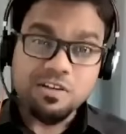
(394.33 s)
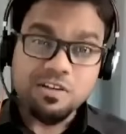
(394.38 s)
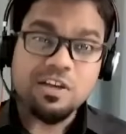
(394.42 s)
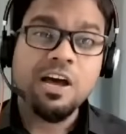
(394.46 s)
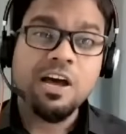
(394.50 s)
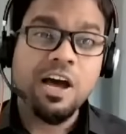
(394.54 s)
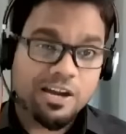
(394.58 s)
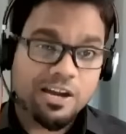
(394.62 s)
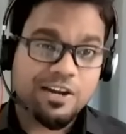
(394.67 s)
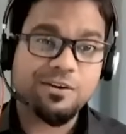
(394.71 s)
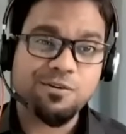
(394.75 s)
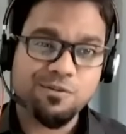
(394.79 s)

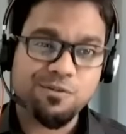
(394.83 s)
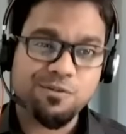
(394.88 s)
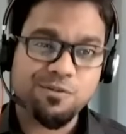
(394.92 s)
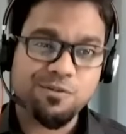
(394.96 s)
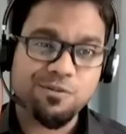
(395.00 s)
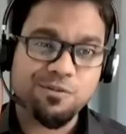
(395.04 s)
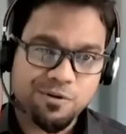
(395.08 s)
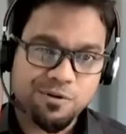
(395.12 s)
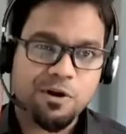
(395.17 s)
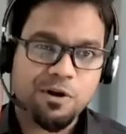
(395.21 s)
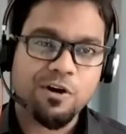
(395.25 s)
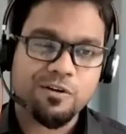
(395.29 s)
I need to
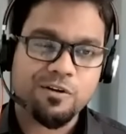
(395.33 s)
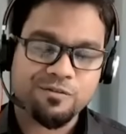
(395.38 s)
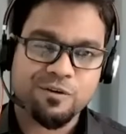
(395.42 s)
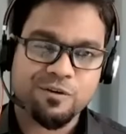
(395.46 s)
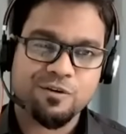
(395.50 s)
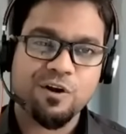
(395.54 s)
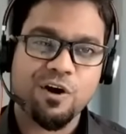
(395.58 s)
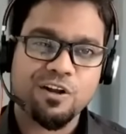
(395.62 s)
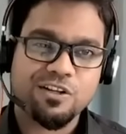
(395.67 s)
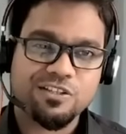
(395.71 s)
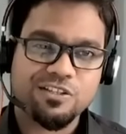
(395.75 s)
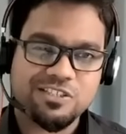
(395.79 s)
remember a lot of
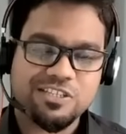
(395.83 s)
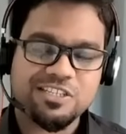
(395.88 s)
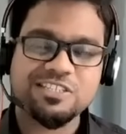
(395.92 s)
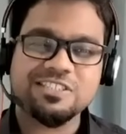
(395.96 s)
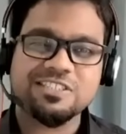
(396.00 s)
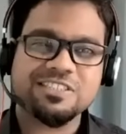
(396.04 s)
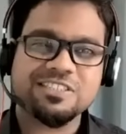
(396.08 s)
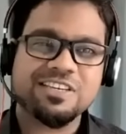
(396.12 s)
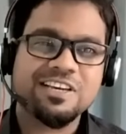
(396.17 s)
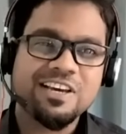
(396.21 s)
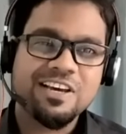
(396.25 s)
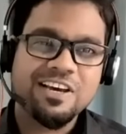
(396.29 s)

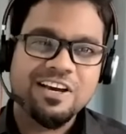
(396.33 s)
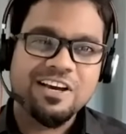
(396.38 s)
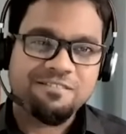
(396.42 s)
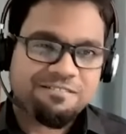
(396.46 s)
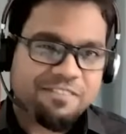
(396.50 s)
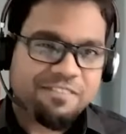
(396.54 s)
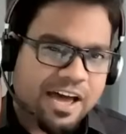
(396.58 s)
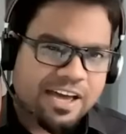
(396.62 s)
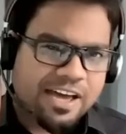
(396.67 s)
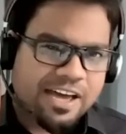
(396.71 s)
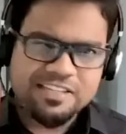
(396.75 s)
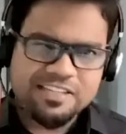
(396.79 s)
chronologies,
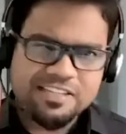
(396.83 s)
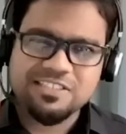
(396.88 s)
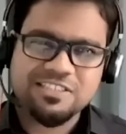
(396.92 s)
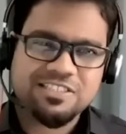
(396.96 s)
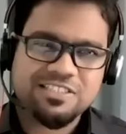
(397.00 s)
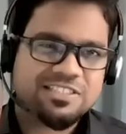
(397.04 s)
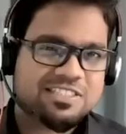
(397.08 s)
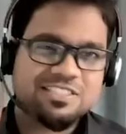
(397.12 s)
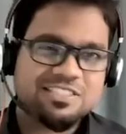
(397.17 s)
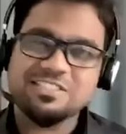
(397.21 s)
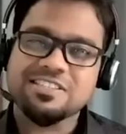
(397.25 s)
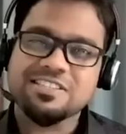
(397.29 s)
facts,
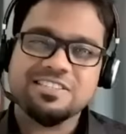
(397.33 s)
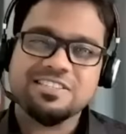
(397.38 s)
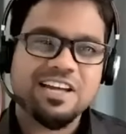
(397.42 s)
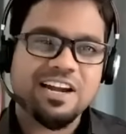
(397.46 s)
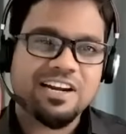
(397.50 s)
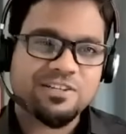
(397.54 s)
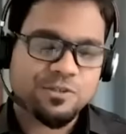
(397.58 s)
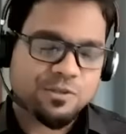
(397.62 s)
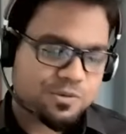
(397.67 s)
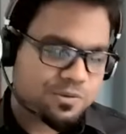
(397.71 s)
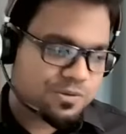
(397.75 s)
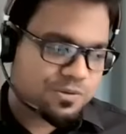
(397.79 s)
this and
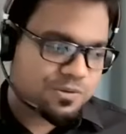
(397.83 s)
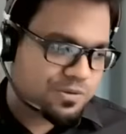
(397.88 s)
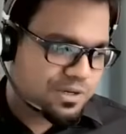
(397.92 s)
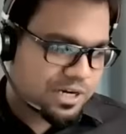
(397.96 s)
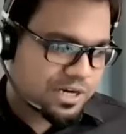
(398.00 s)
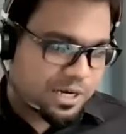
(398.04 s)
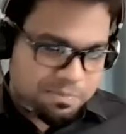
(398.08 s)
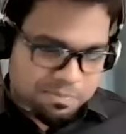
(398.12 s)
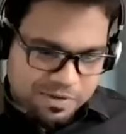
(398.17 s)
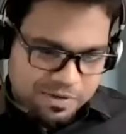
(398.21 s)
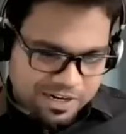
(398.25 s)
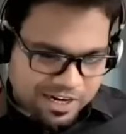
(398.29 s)
that. So
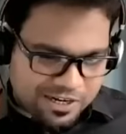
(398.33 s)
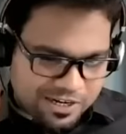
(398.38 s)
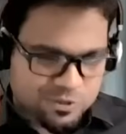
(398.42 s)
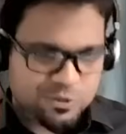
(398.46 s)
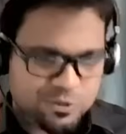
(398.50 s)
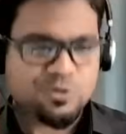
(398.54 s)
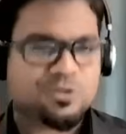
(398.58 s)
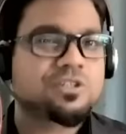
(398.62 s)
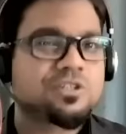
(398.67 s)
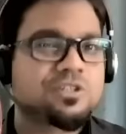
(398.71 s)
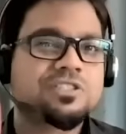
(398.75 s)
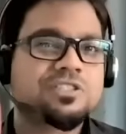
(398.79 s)
let me write
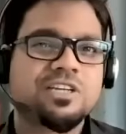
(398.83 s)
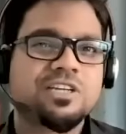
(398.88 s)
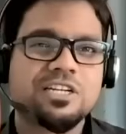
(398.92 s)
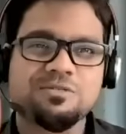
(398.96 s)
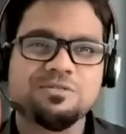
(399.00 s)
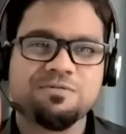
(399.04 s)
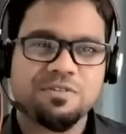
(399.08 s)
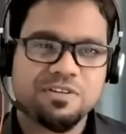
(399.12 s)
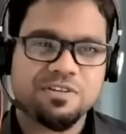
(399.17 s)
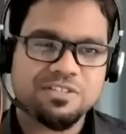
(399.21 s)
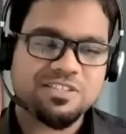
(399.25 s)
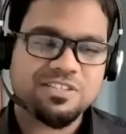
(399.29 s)
social science
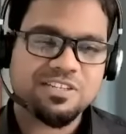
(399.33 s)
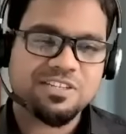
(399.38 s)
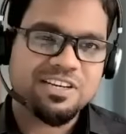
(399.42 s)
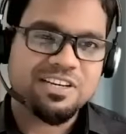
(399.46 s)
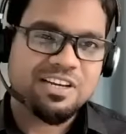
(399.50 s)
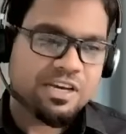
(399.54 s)
first.